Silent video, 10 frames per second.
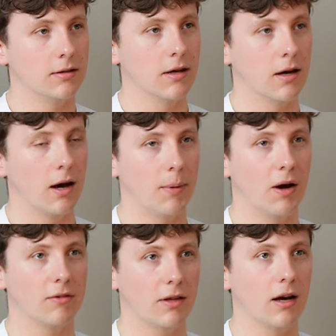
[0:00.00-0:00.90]
Yeah.
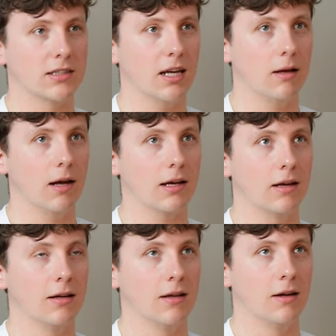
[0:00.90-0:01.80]
But I'd say
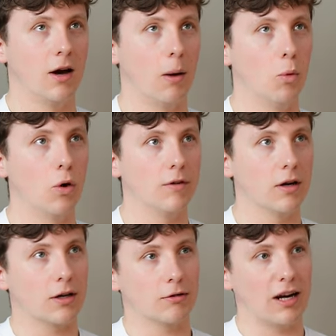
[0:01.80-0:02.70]
like, I'm more of
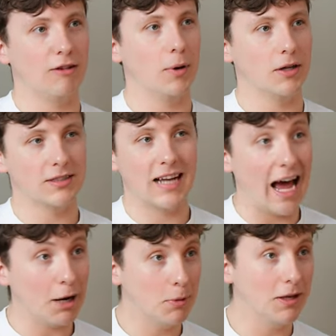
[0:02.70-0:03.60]
a creative person.
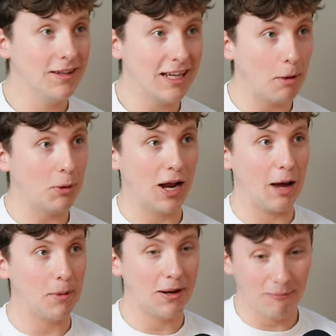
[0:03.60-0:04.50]
Admin, you get me on
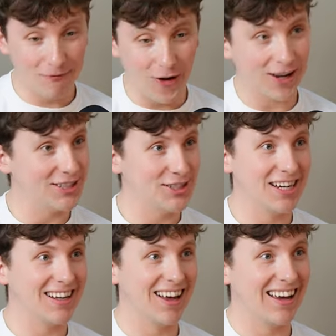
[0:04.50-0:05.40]
admin, I'm fucking shit. Is